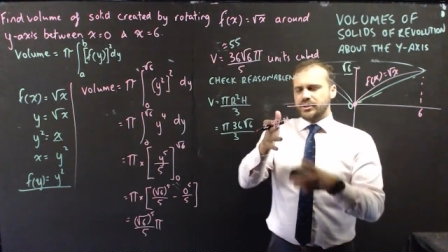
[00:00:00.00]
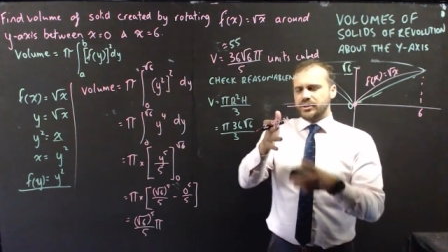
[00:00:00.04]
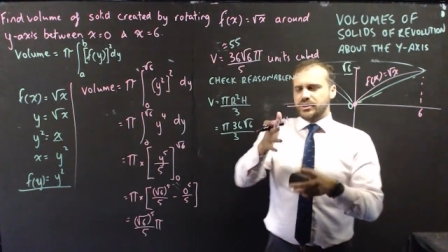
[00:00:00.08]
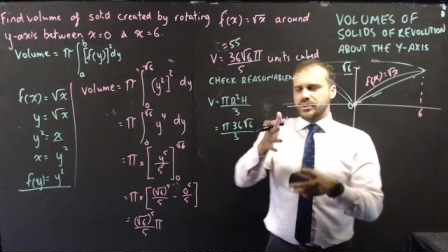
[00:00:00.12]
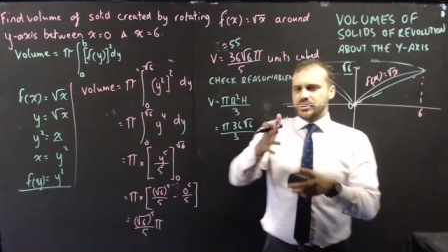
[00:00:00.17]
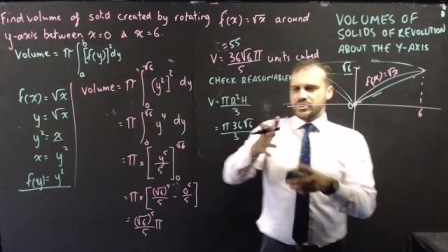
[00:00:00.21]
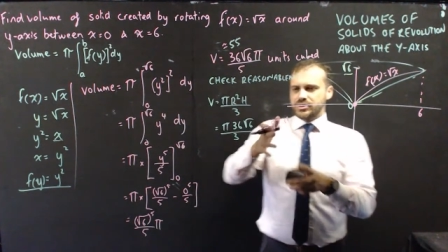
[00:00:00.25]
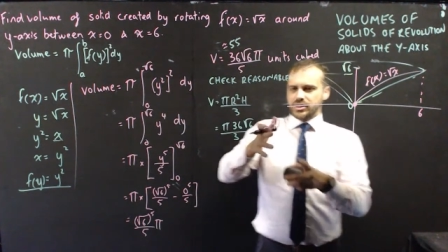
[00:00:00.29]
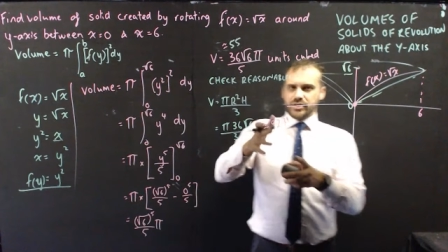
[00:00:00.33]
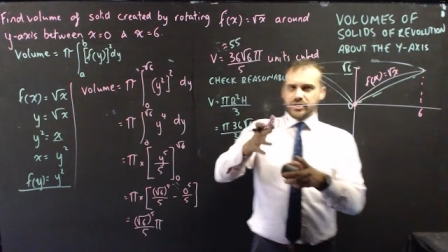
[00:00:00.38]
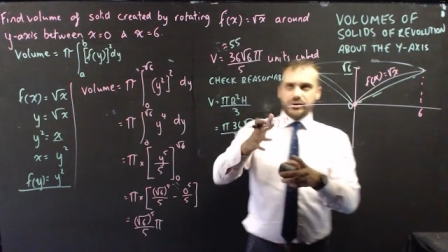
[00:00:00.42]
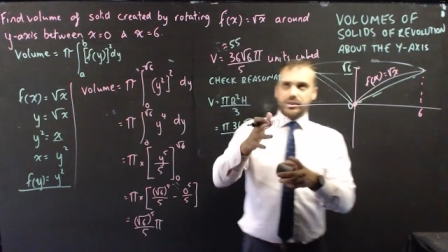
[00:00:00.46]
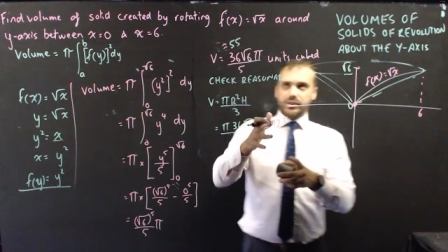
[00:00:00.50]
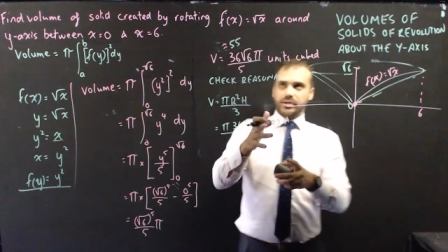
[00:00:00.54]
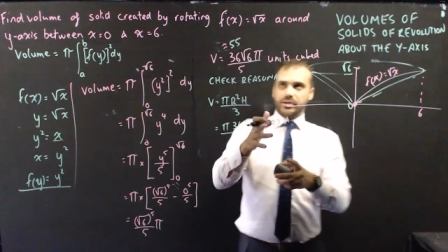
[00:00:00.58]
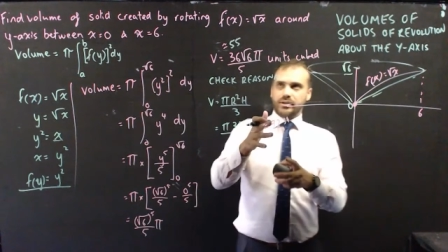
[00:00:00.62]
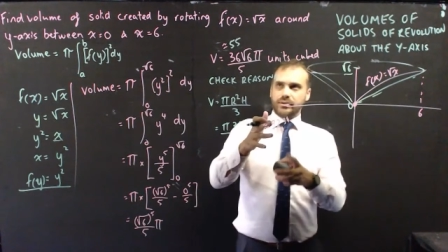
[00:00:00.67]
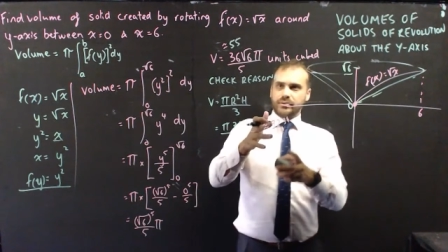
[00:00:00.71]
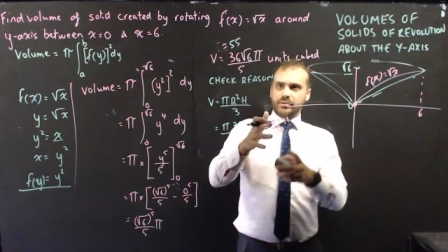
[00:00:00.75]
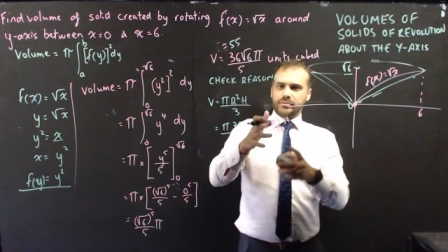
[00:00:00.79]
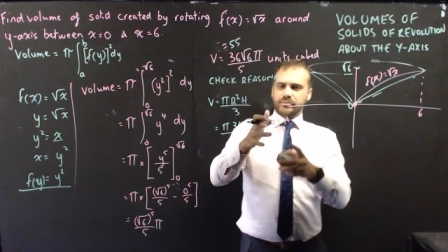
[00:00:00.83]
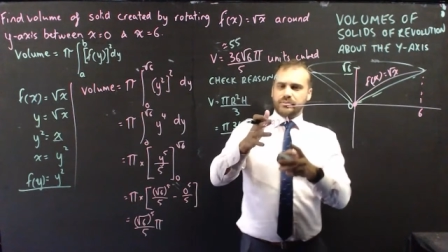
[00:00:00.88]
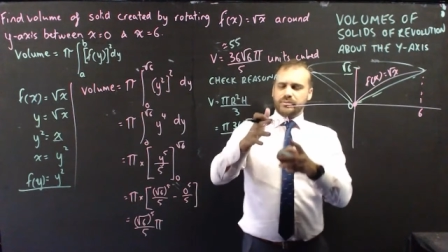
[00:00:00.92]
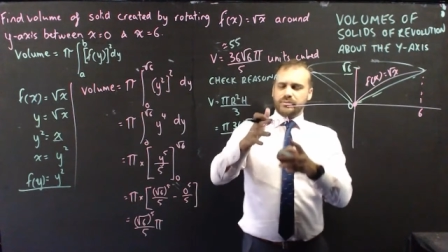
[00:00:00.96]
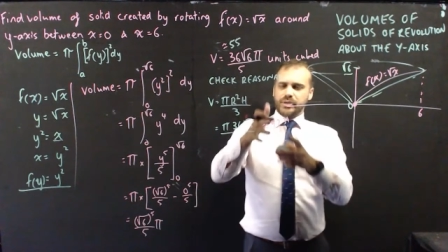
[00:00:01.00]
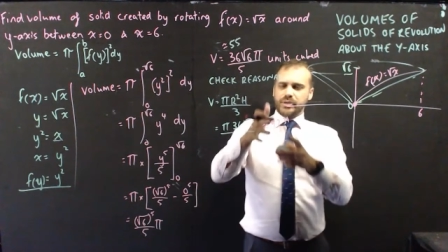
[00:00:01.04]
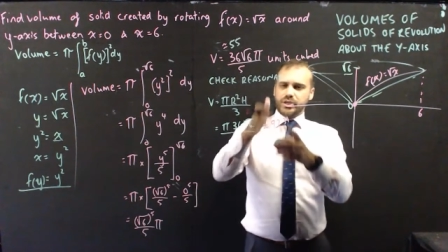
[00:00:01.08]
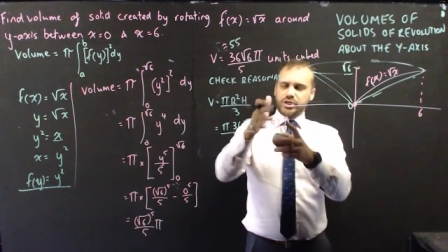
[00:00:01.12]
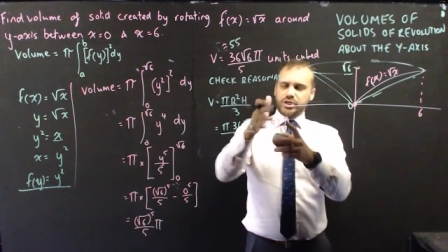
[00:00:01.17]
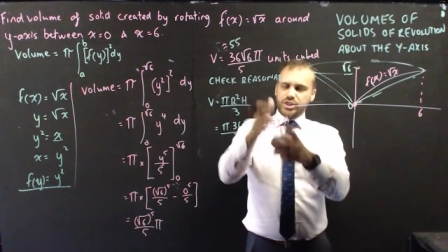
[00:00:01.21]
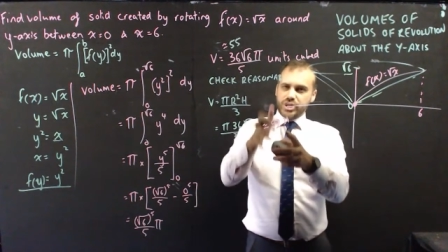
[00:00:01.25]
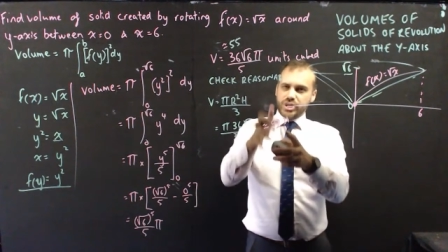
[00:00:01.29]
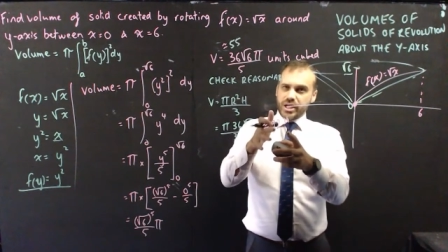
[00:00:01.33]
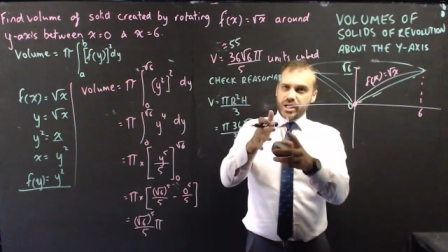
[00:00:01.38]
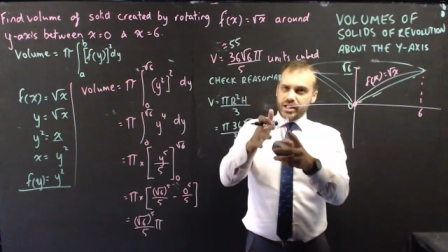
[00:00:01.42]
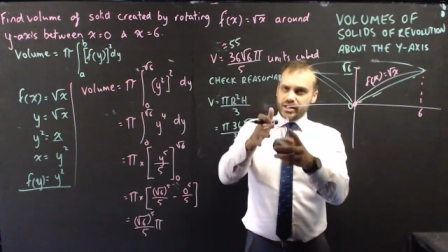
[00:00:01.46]
So my
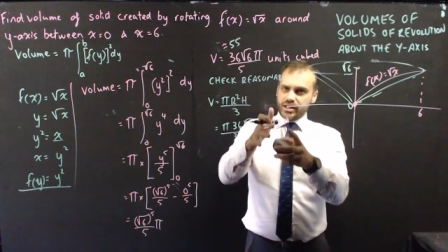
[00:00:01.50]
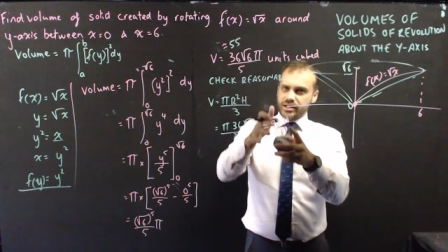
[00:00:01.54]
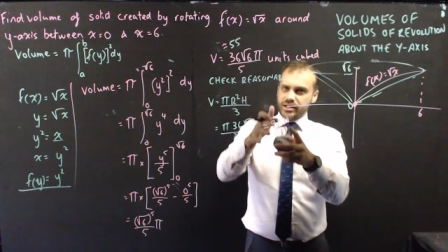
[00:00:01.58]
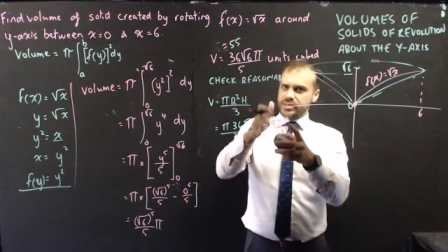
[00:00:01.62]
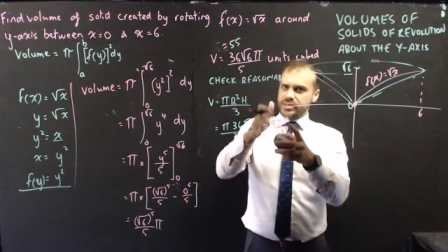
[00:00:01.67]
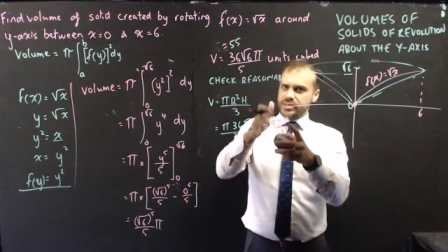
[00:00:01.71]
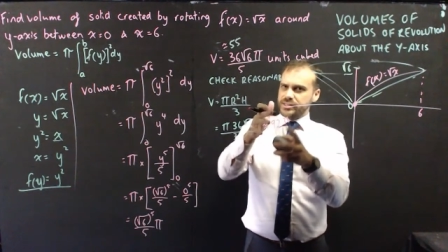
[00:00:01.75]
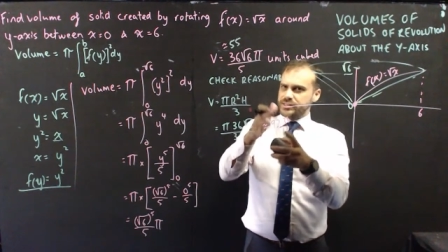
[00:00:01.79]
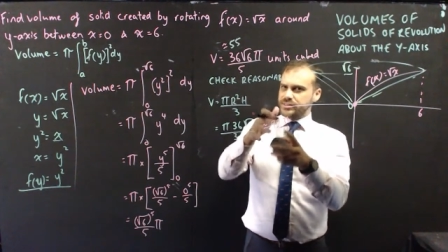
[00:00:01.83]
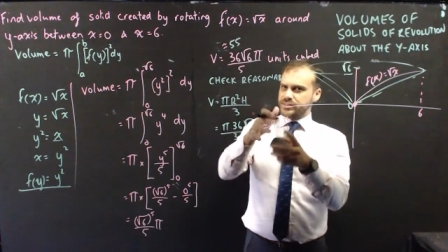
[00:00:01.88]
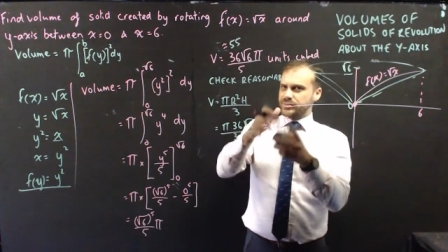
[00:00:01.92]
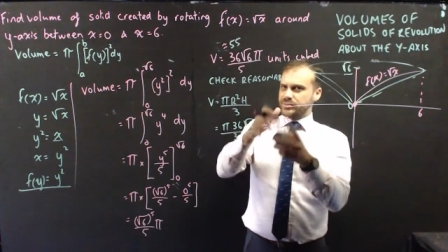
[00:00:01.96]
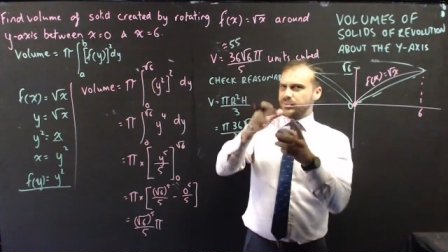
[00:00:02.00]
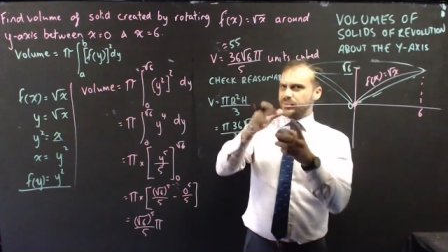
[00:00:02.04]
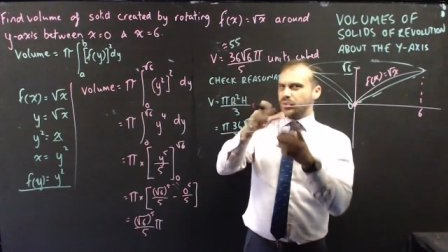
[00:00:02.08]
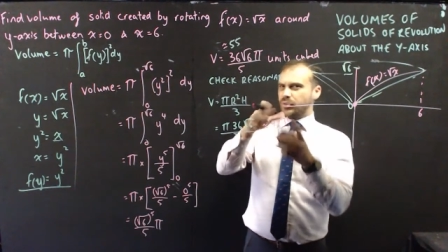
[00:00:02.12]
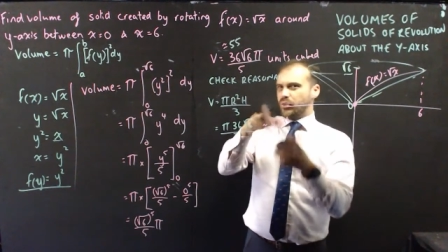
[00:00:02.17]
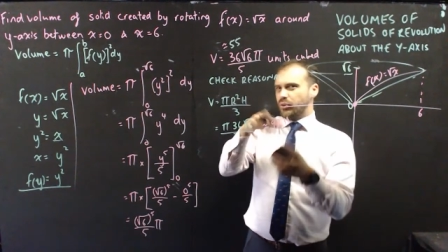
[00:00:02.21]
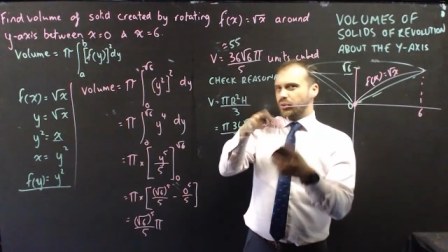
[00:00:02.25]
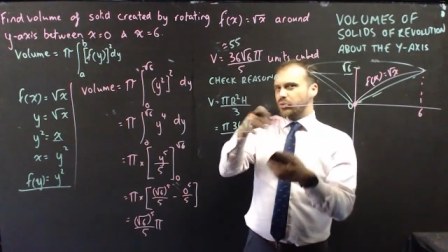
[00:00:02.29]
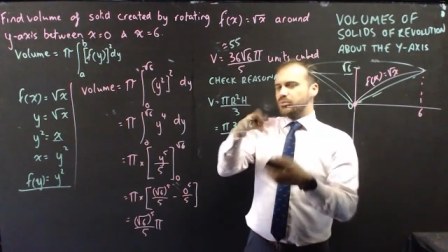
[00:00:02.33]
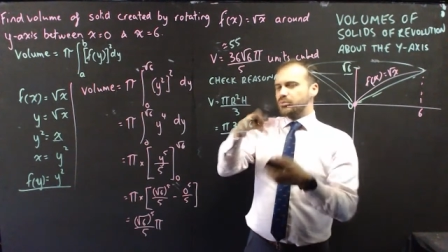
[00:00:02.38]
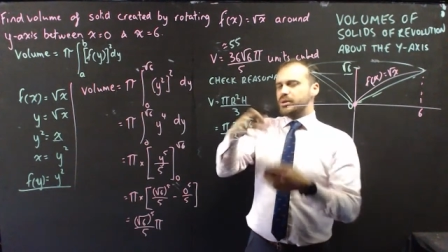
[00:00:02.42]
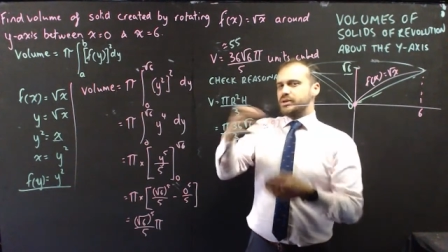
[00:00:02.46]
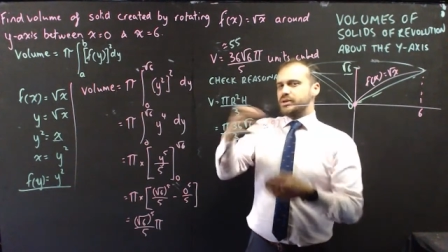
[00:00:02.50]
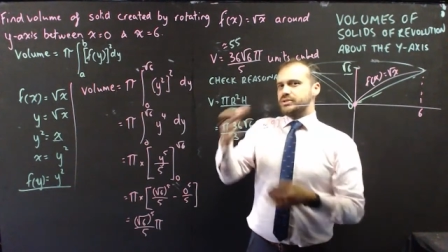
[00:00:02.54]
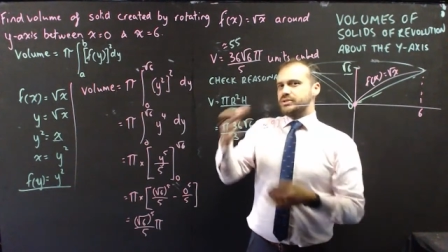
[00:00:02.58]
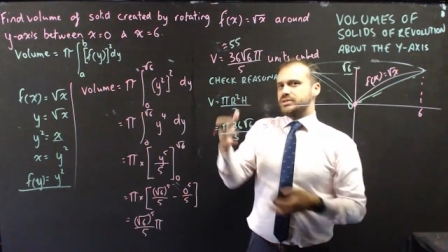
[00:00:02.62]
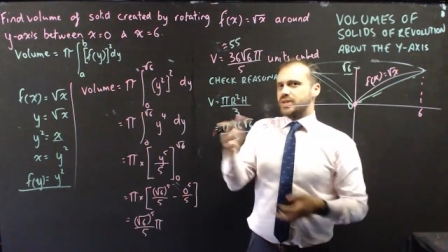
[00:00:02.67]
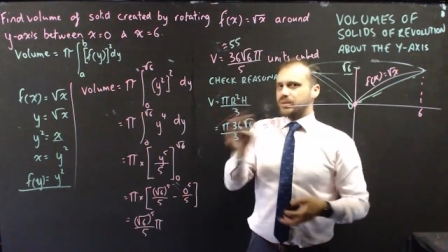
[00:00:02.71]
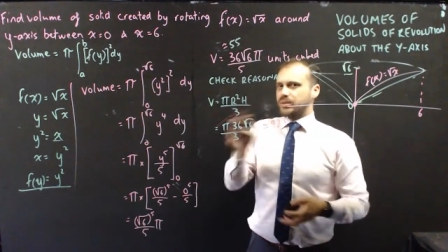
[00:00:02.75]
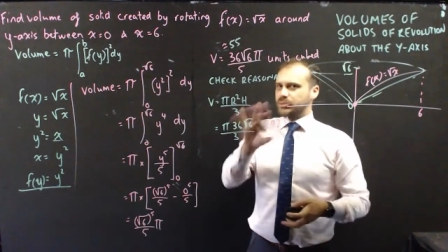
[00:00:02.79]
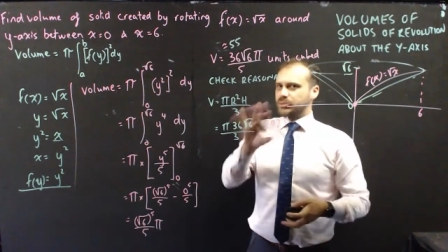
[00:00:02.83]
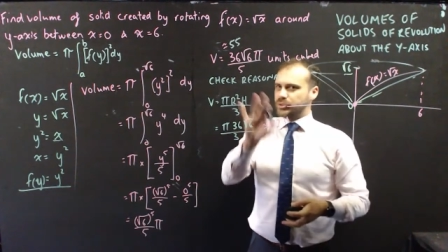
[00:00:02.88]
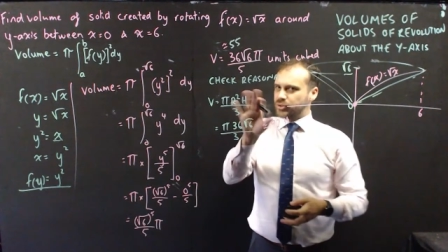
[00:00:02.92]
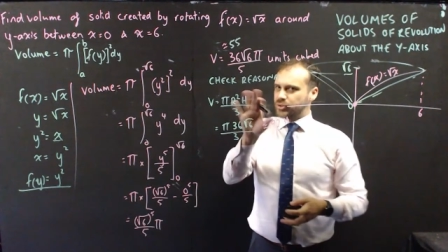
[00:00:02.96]
check is almost double,